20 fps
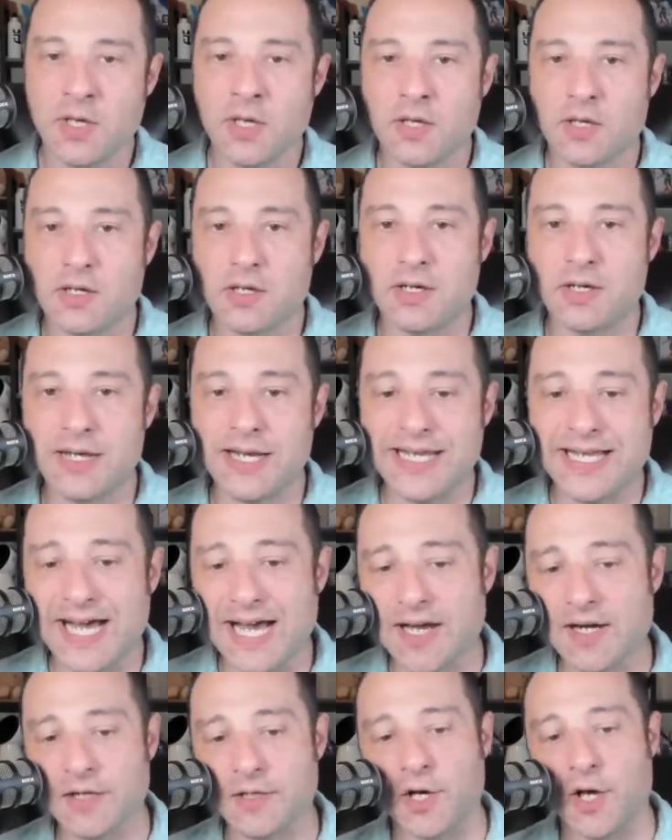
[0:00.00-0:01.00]

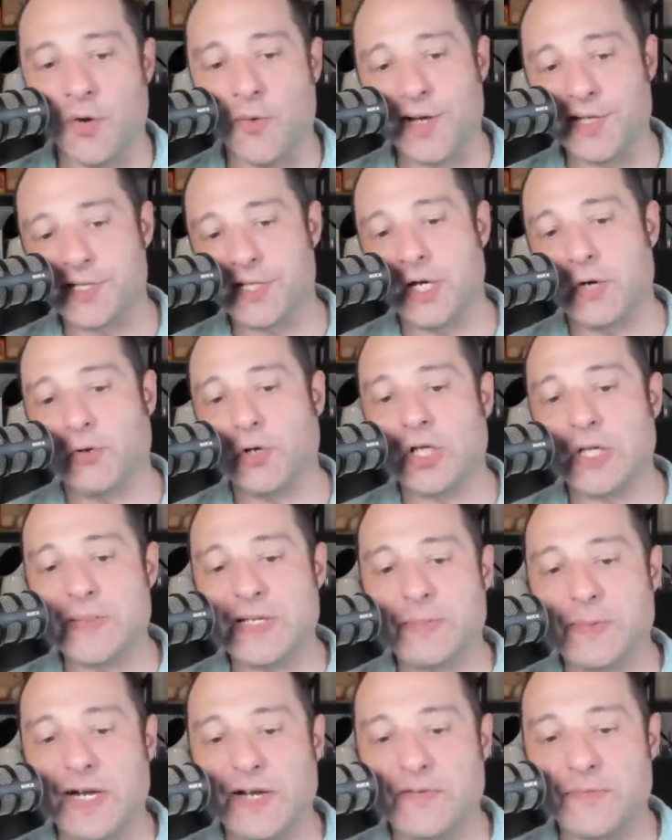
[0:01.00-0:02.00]
Ricardo wants to know: Royal
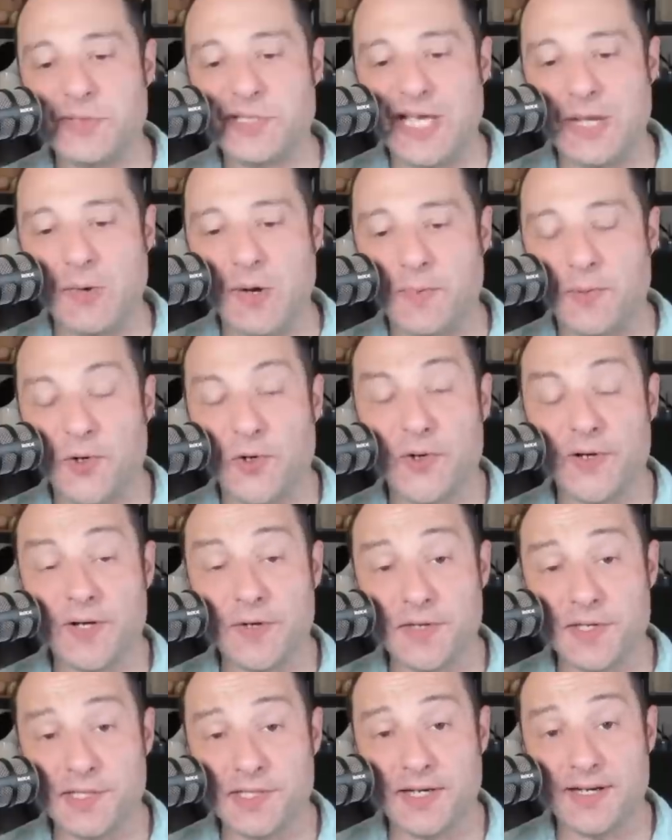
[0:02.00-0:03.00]
be departing from San Juan, Puerto
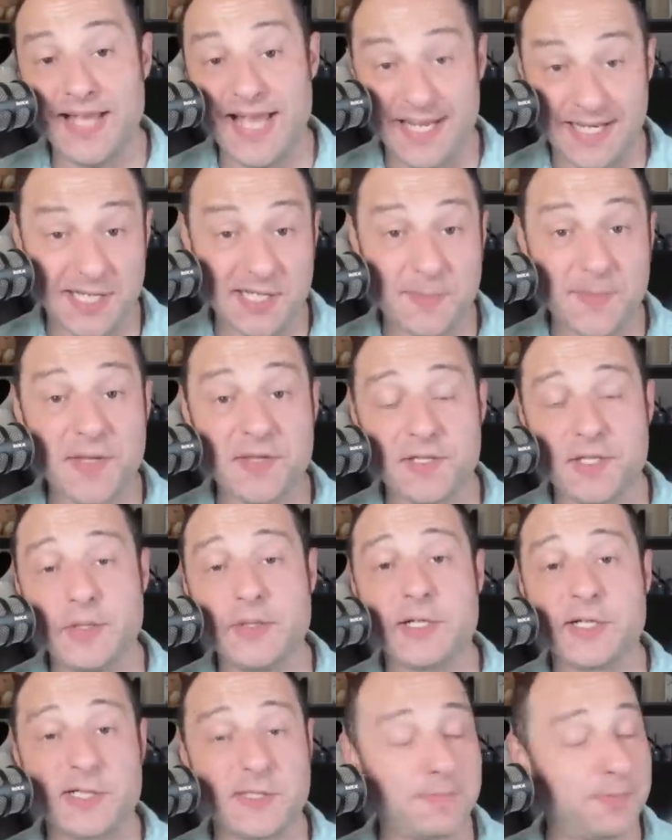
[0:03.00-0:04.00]
Rico this year. Yeah, next month,
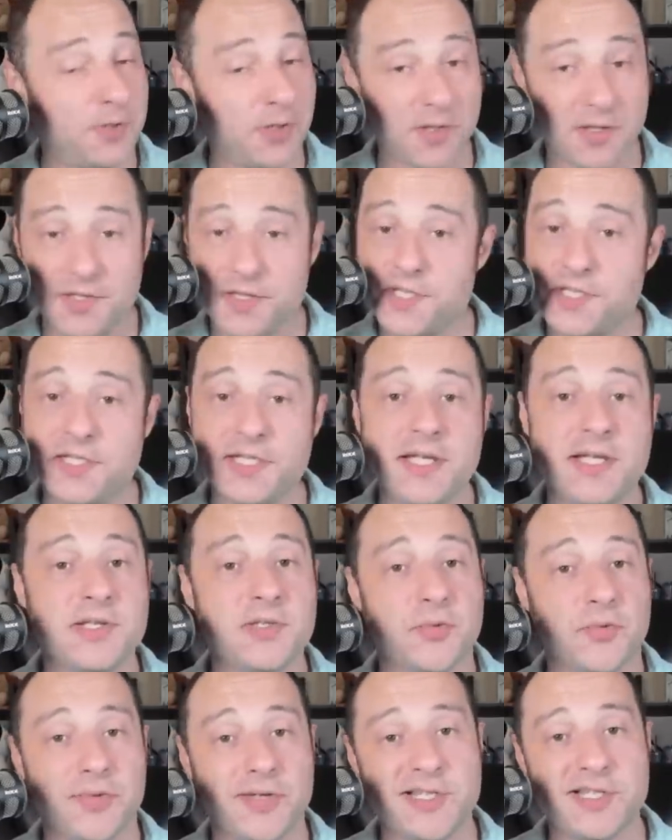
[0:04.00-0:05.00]
dude. Explore the
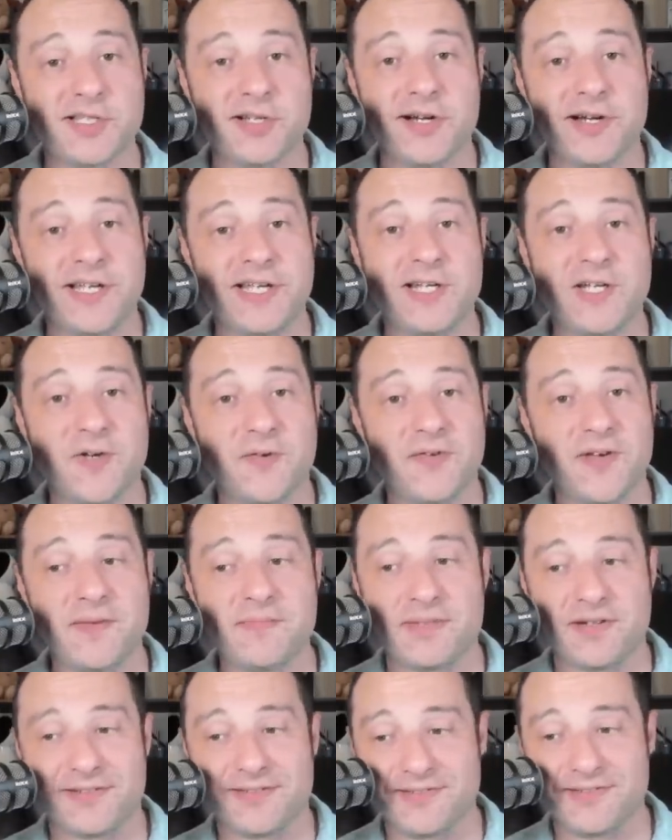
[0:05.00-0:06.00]
seas, restarting in
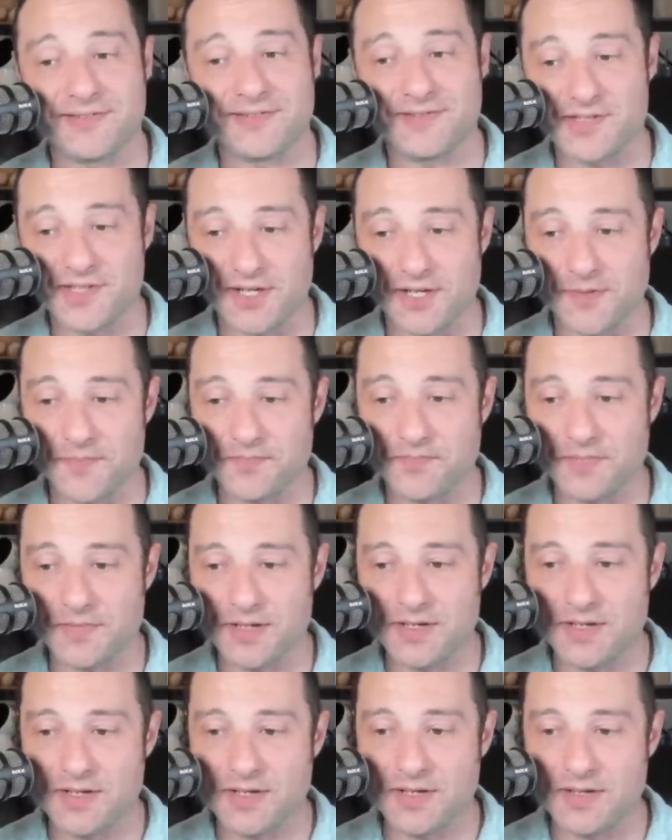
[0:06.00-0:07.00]
November. So
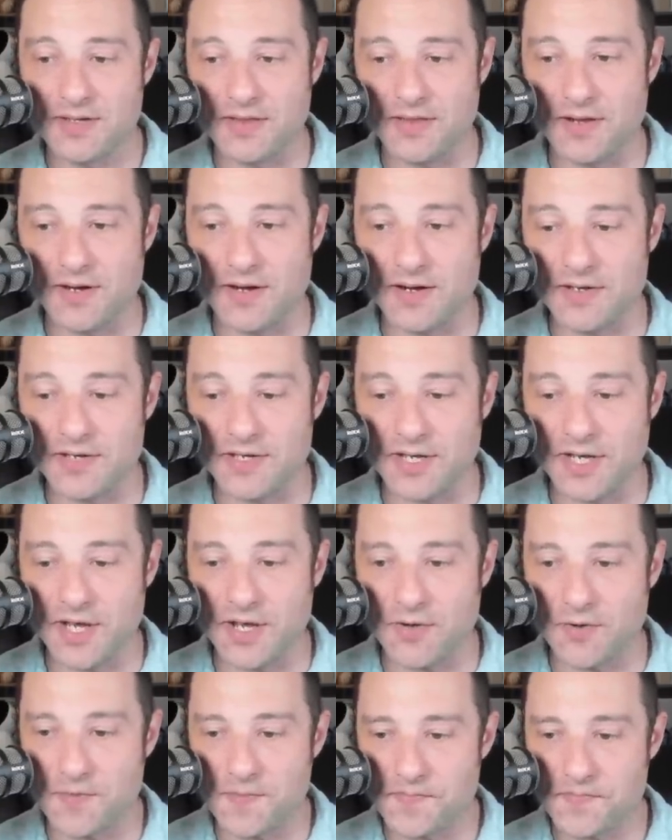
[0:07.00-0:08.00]
there you
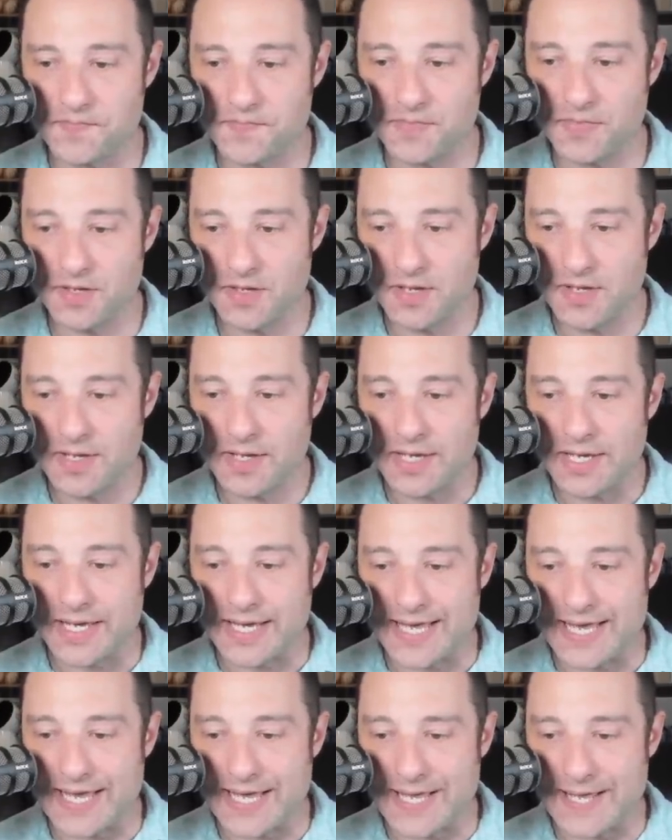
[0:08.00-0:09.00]
go.
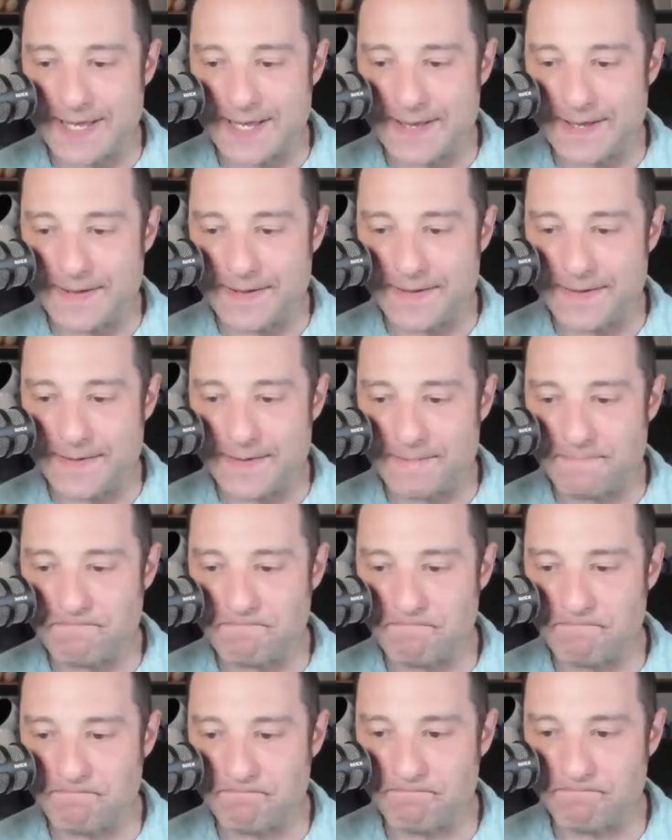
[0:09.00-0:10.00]

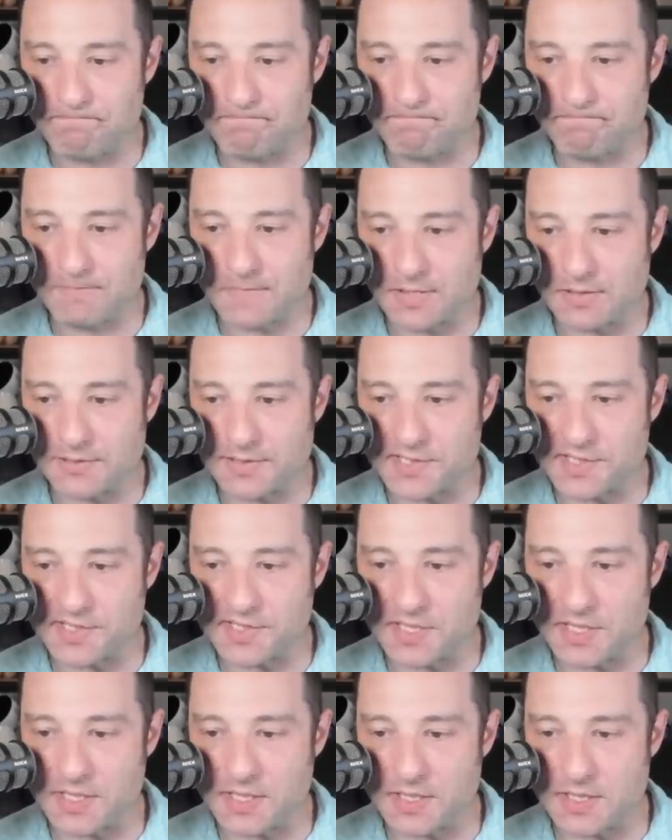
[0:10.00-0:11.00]
Um, let's
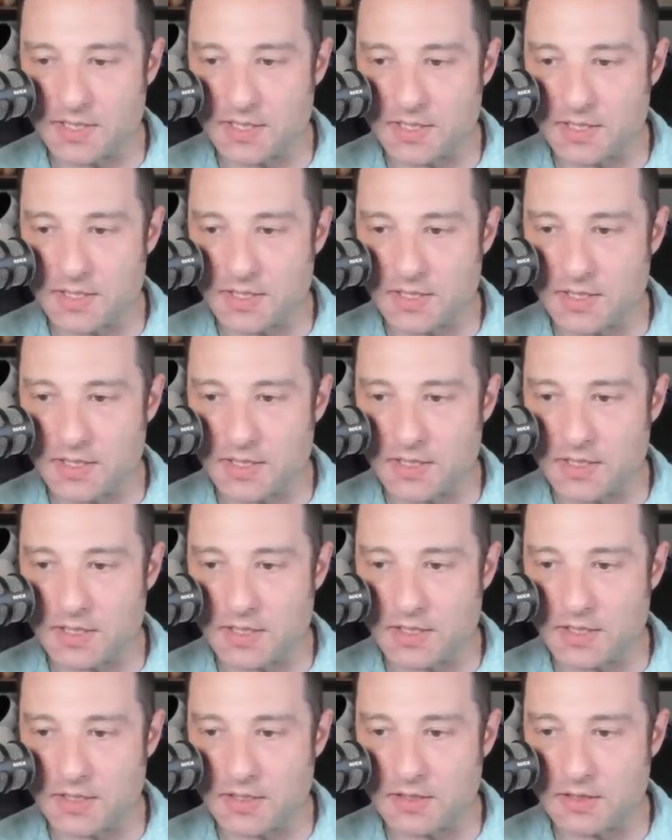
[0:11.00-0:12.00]

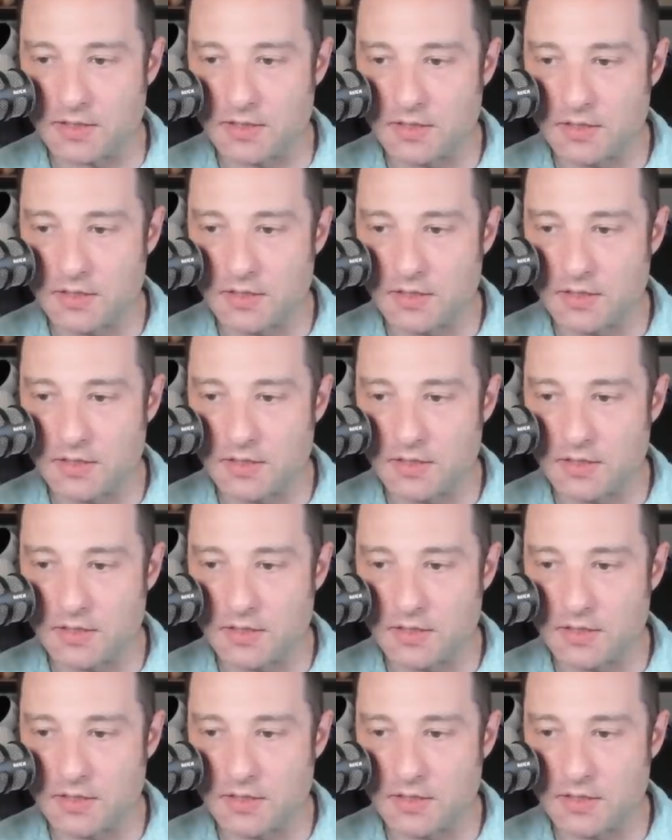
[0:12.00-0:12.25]
see.